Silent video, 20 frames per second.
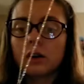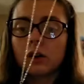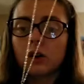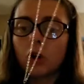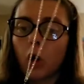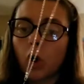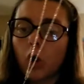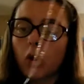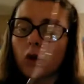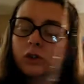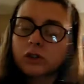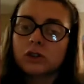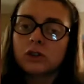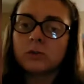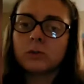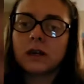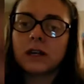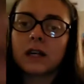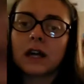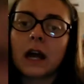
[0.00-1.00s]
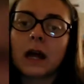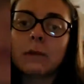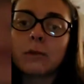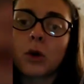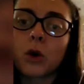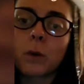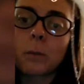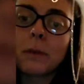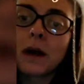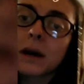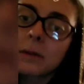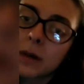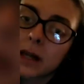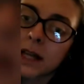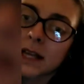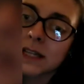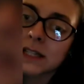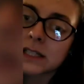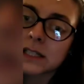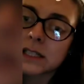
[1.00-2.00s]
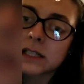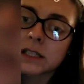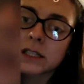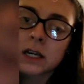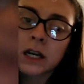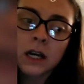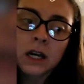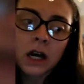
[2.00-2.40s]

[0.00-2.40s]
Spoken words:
goal to be a more minimalist